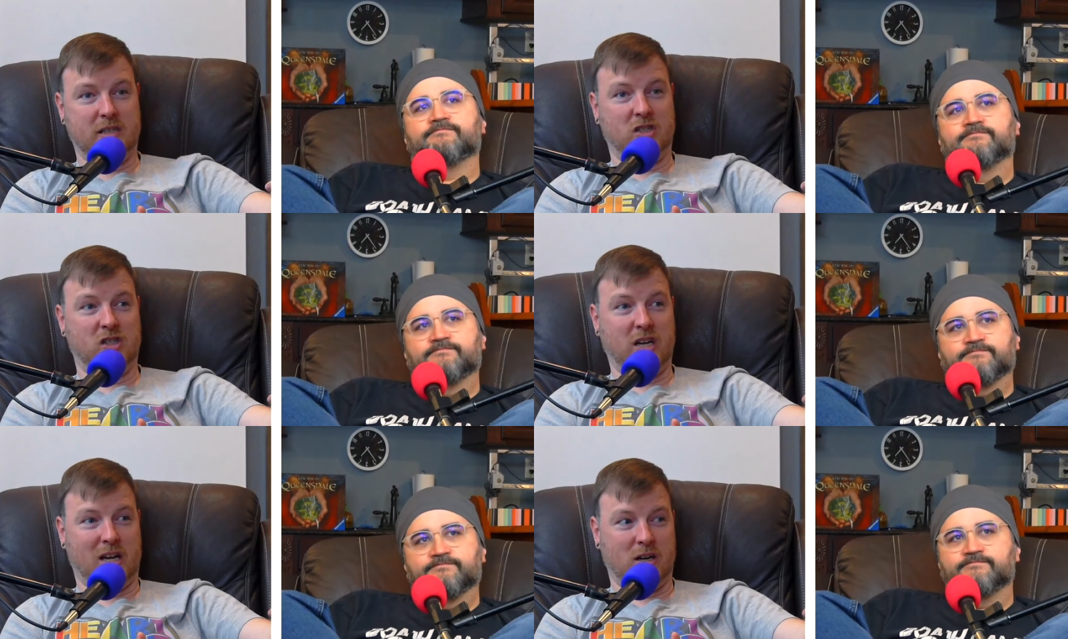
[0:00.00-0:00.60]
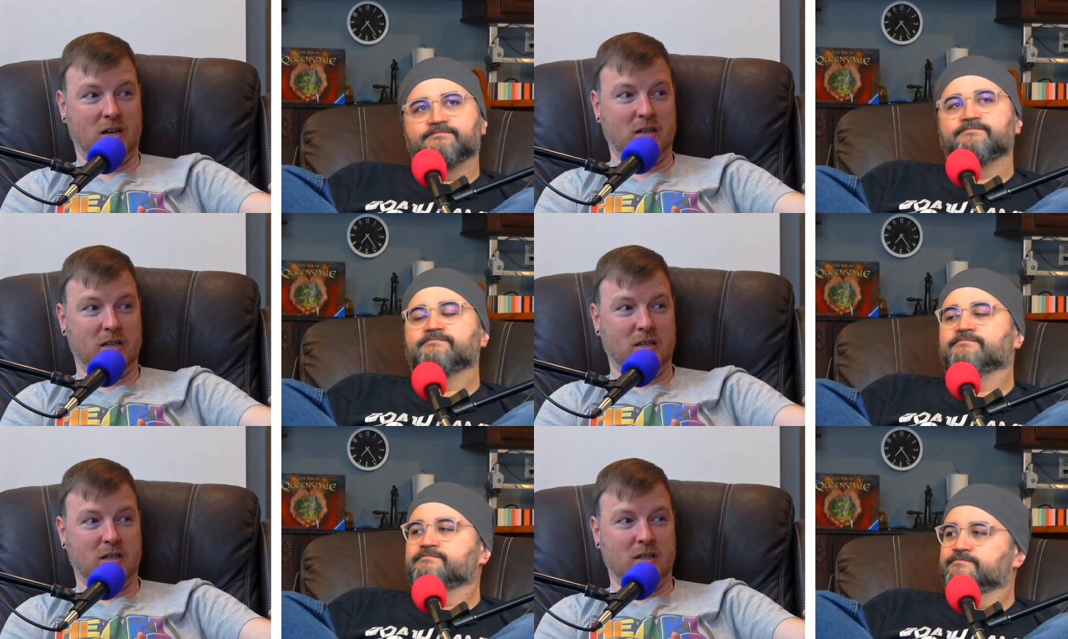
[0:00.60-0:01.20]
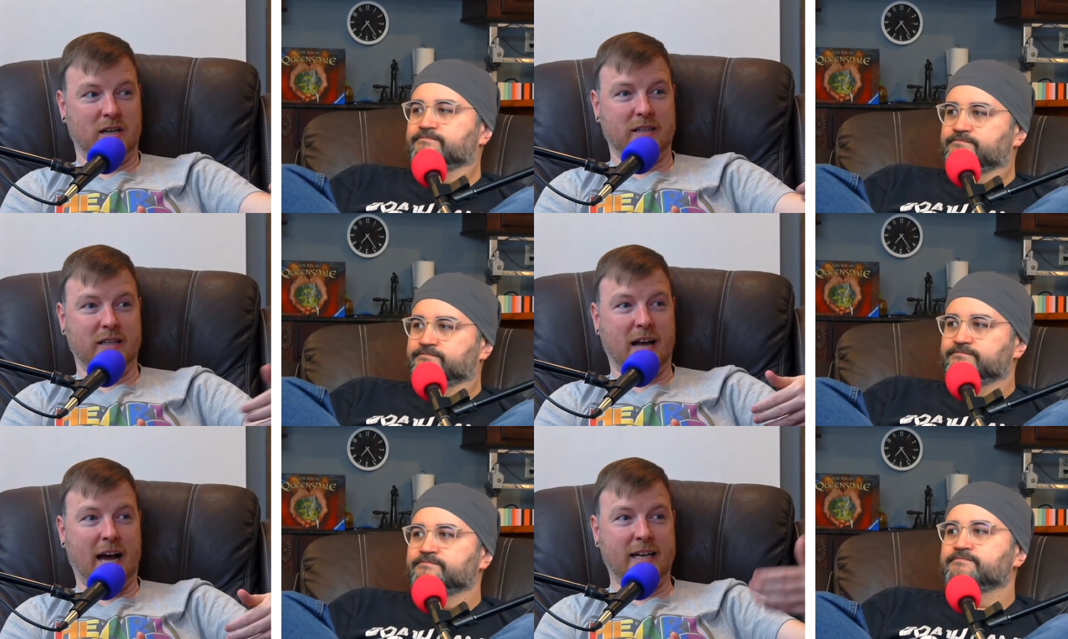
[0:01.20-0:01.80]
Speaker 1: is cheddar. And
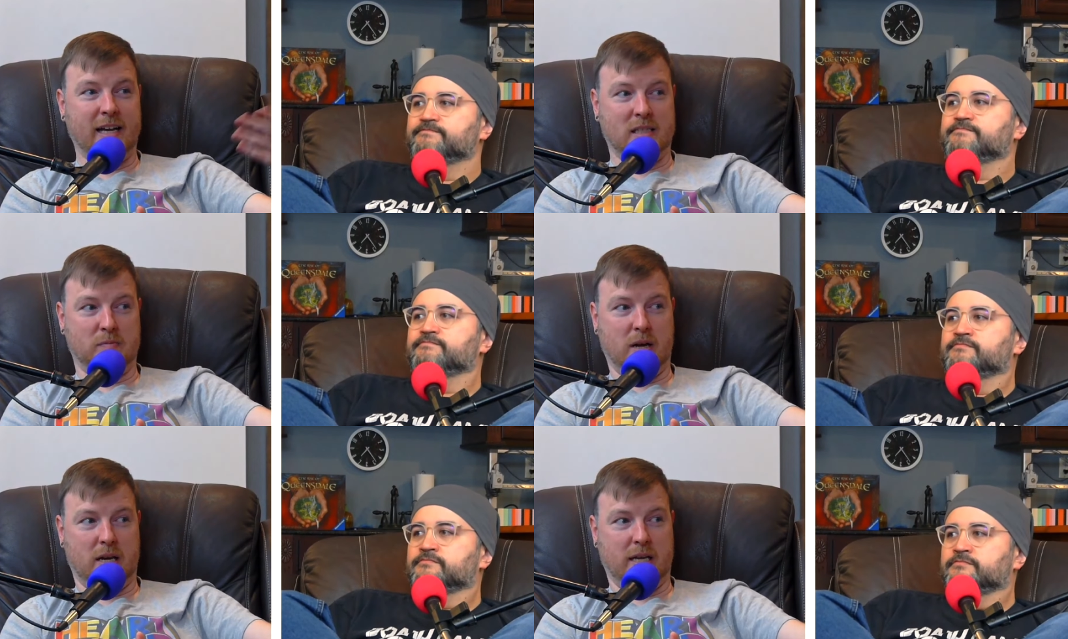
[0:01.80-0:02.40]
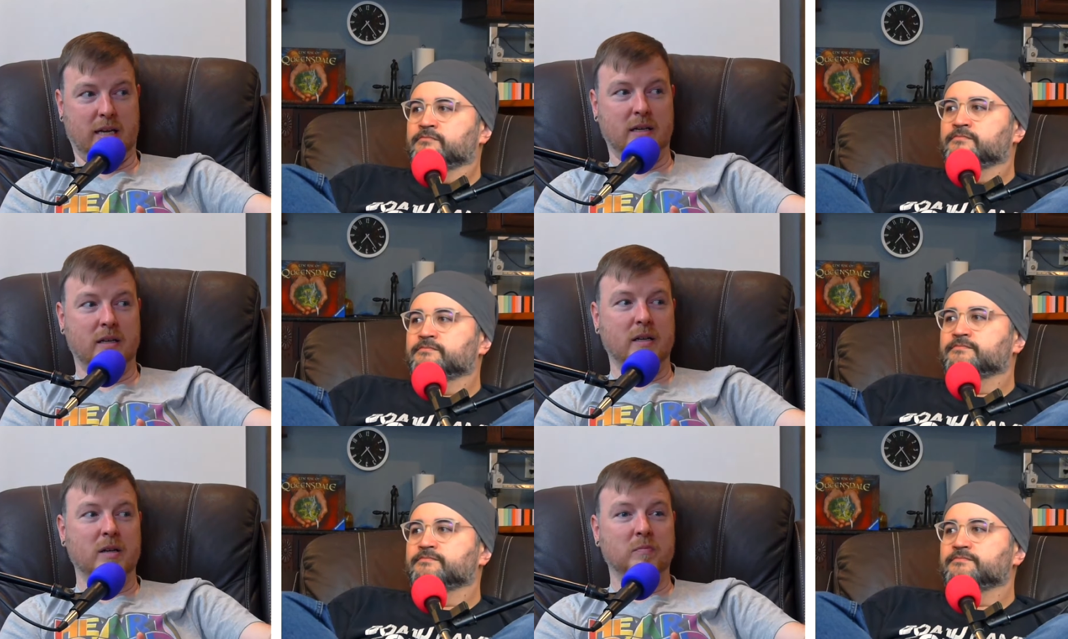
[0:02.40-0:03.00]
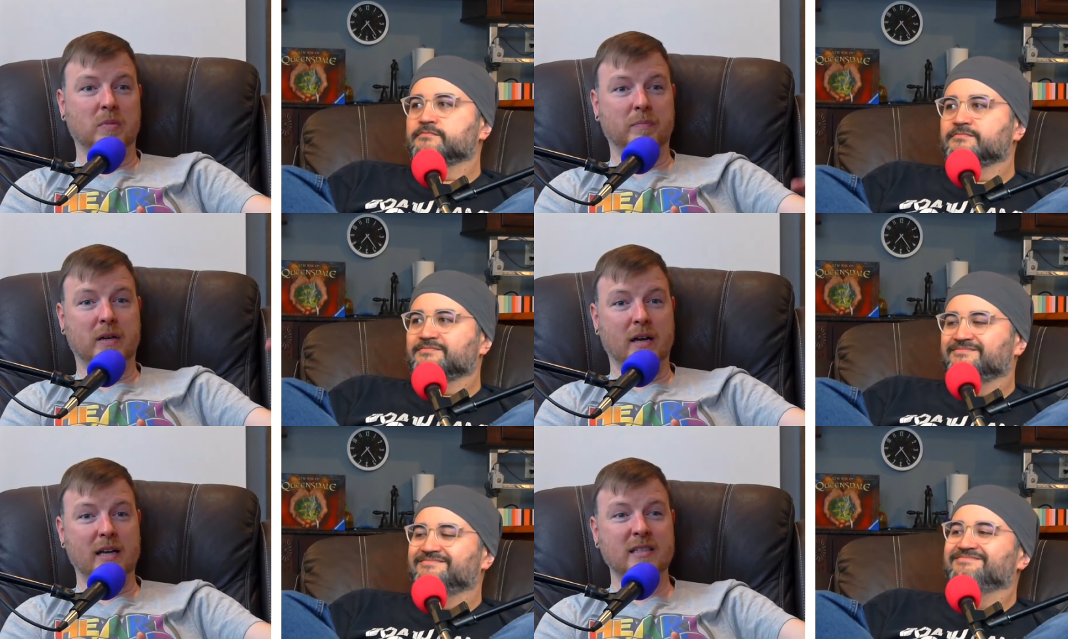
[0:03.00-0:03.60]
then I guess money. But
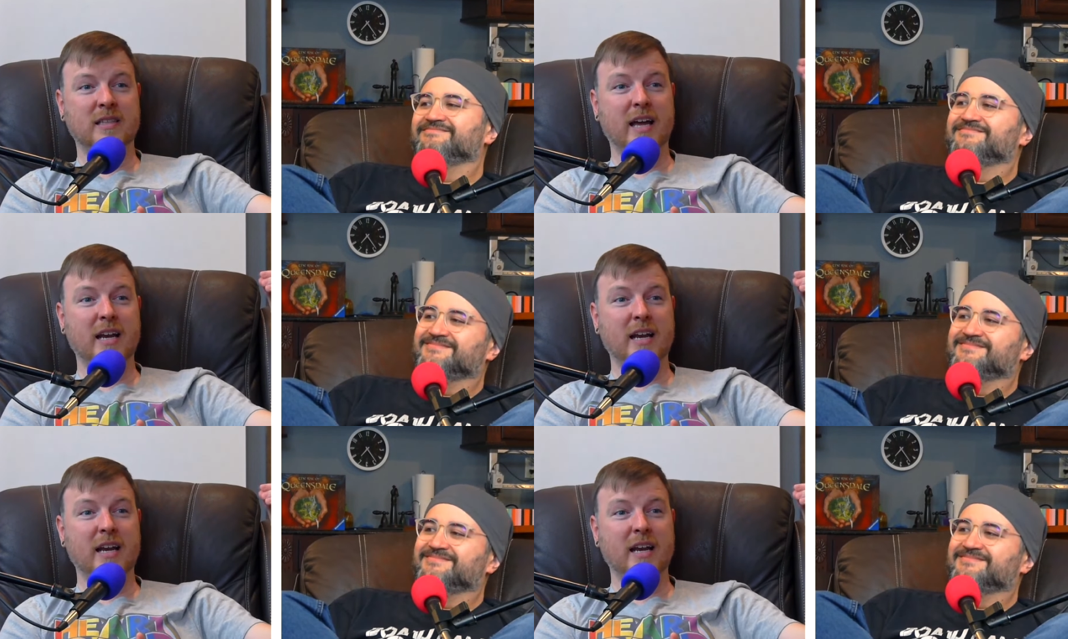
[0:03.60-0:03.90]
because they